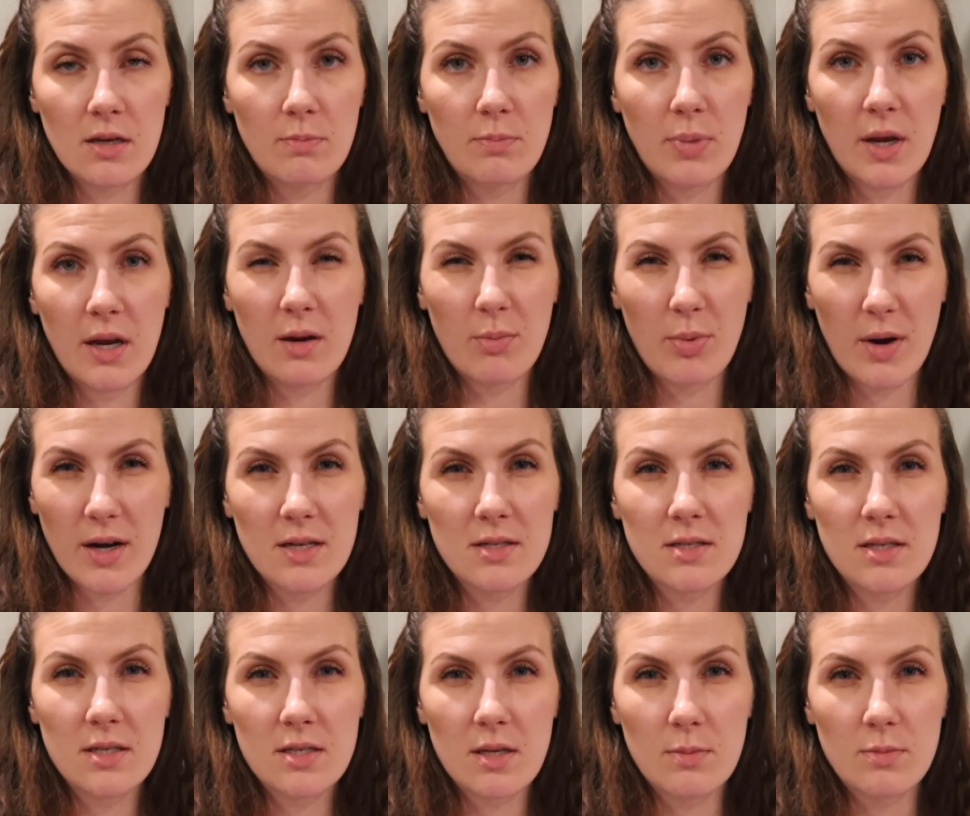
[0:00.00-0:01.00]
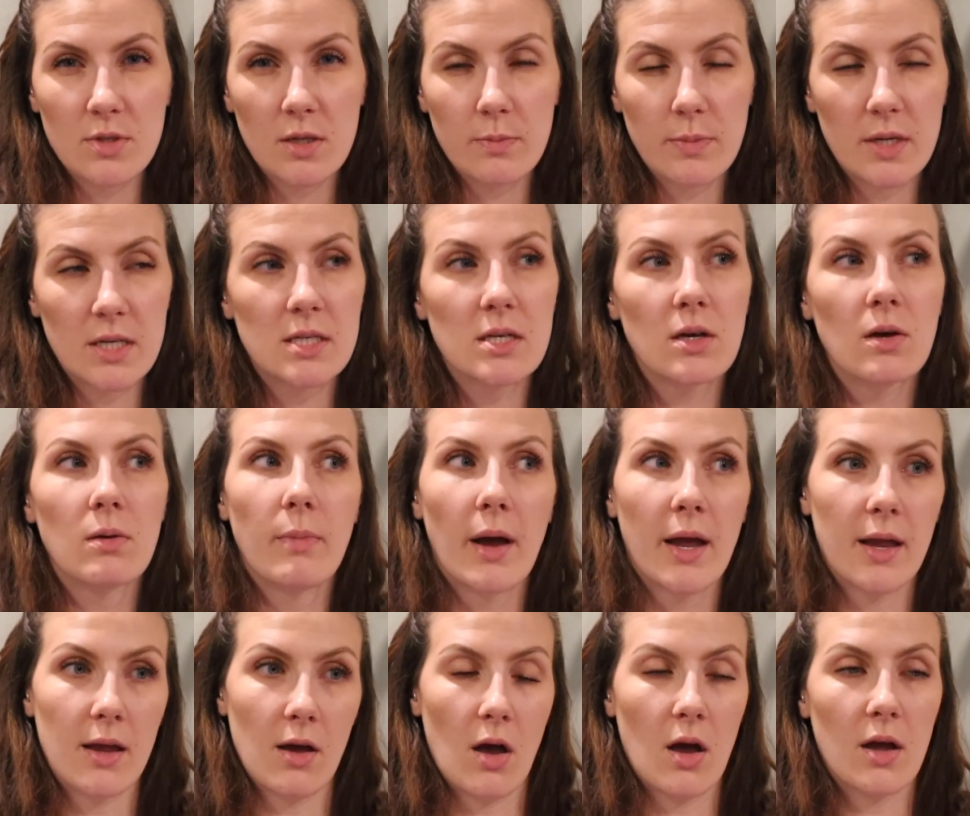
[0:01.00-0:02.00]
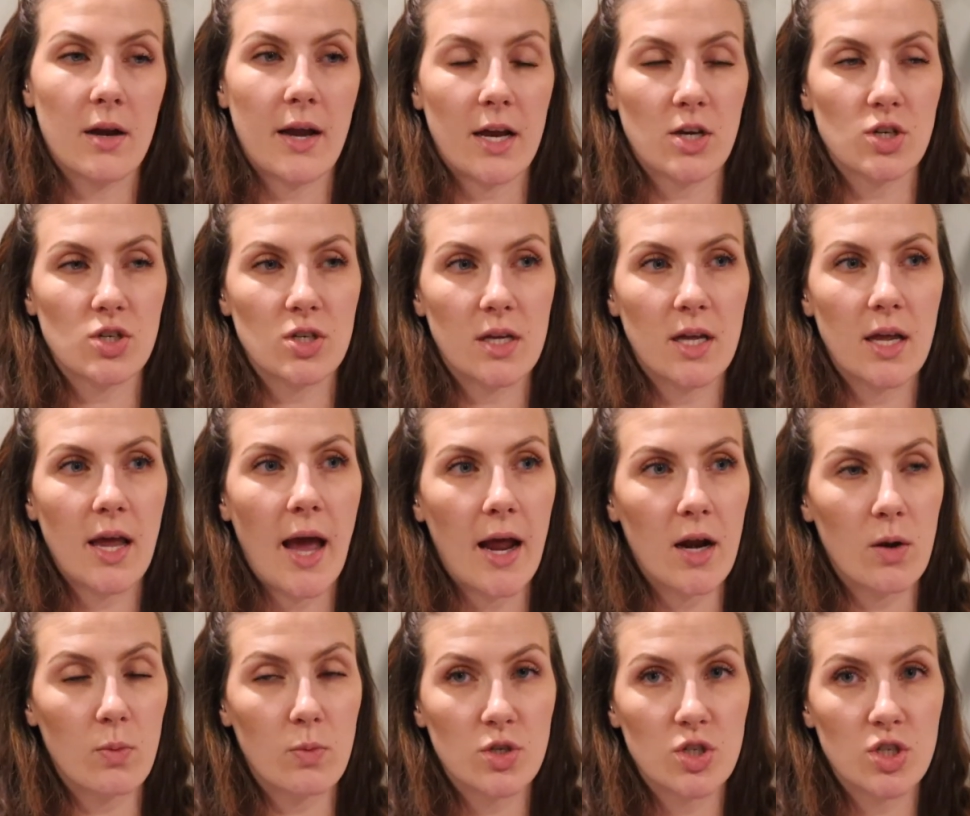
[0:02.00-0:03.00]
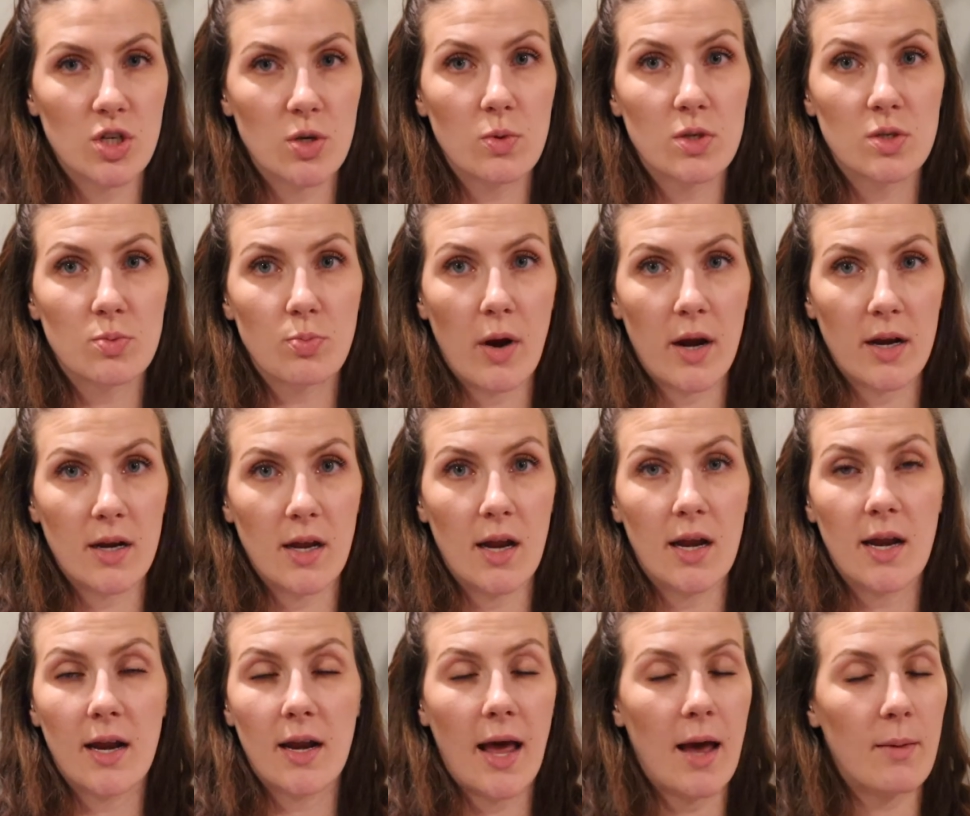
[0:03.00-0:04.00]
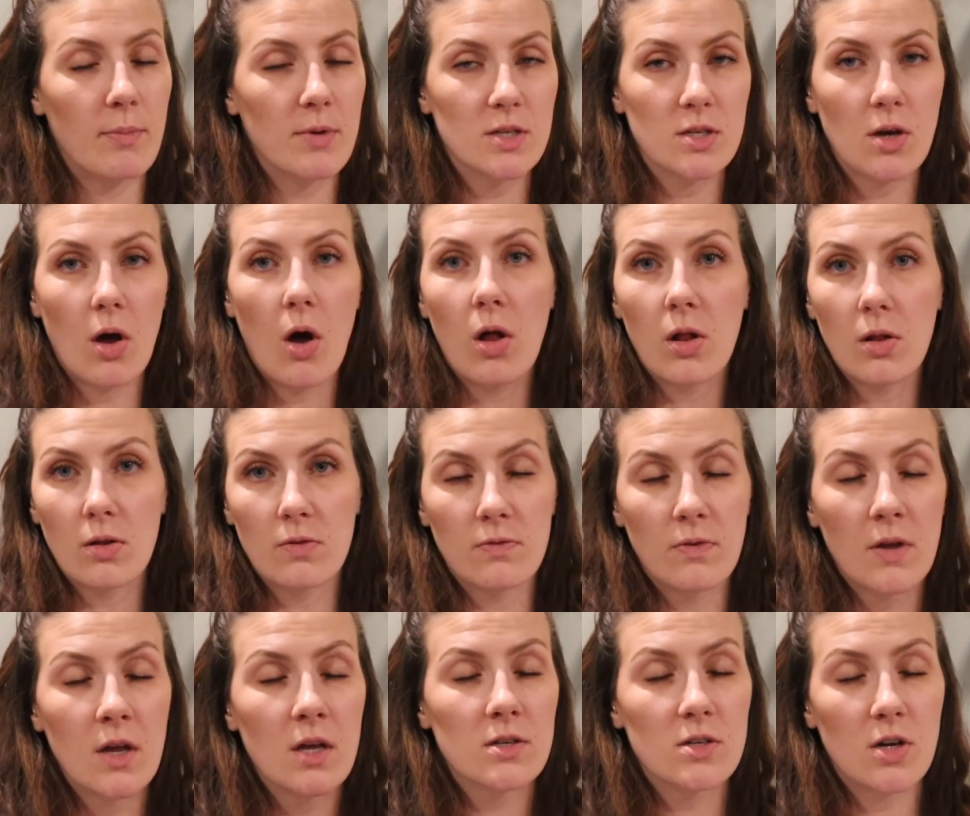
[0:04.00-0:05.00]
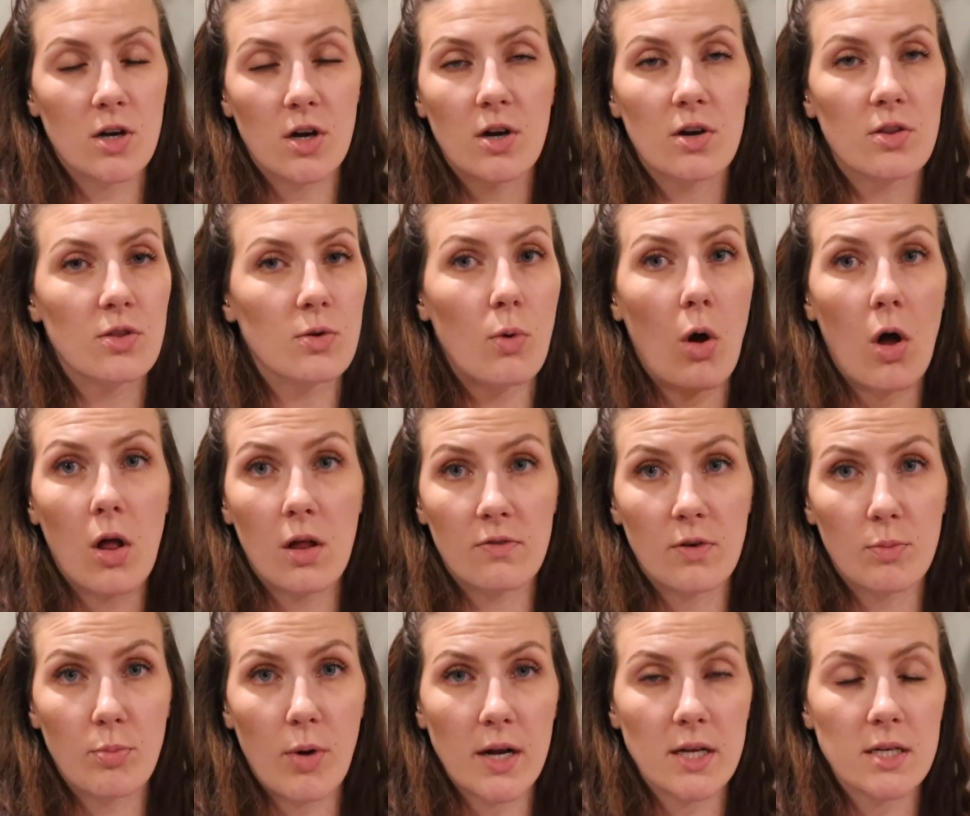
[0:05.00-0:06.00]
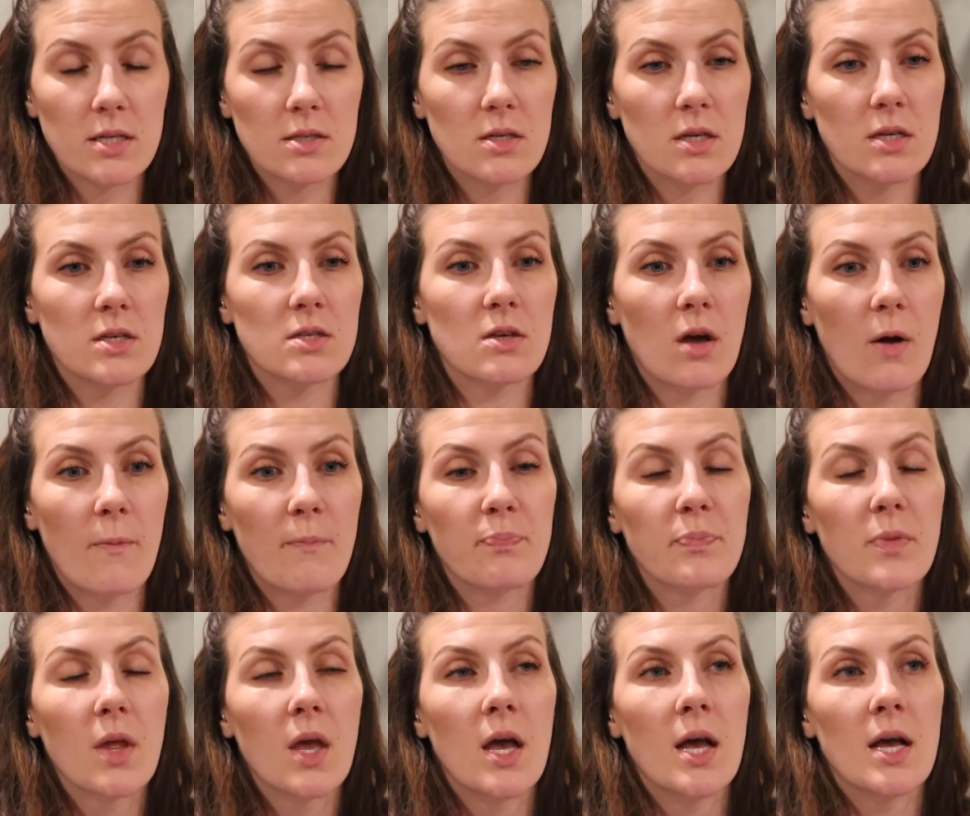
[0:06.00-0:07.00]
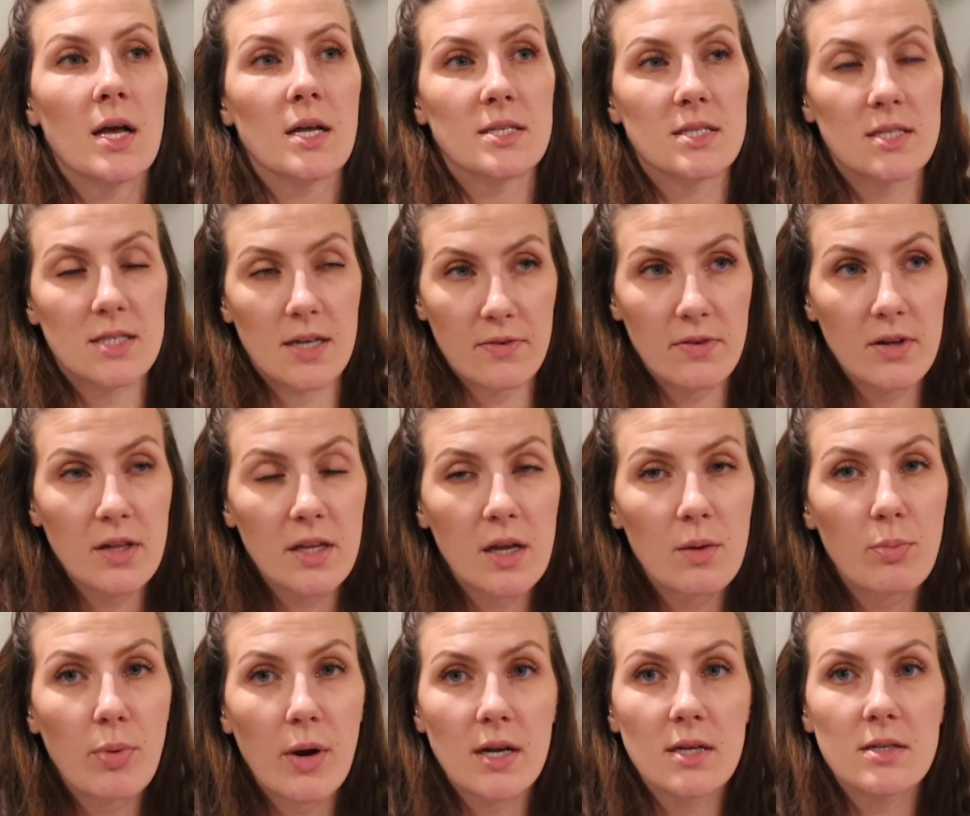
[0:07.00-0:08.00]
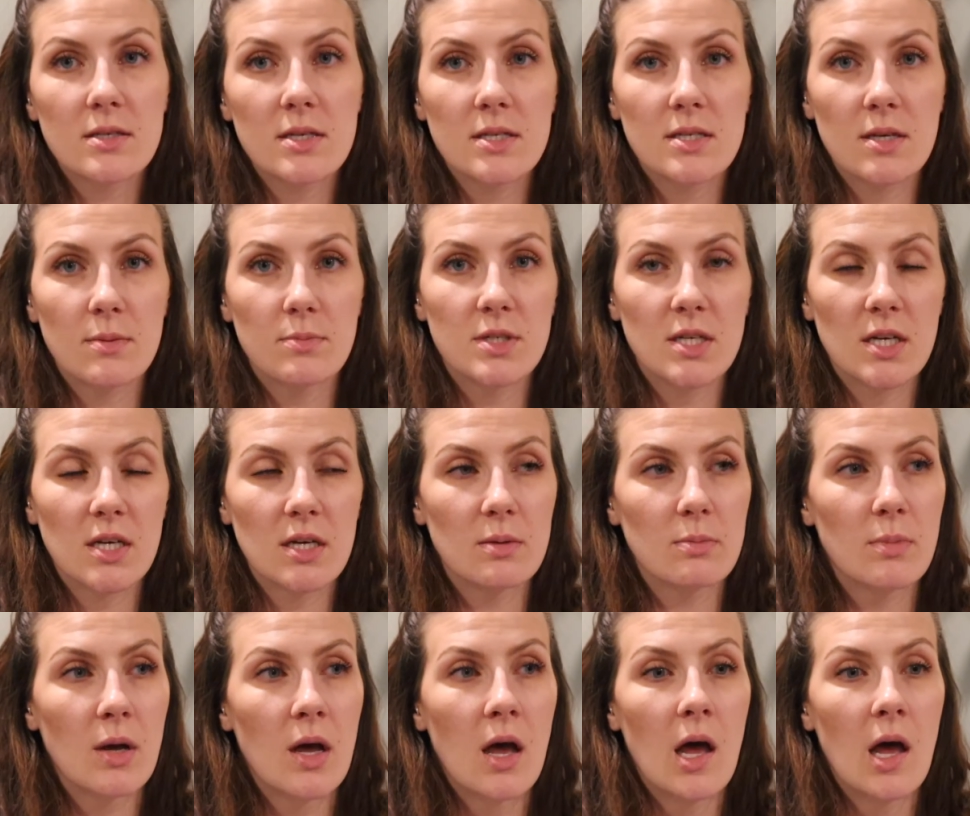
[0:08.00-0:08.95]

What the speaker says: being a pregnancy symptom until my aunt actually had it when she was pregnant, and it happened to her through all of her pregnancies. So it's definitely a pregnancy symptom.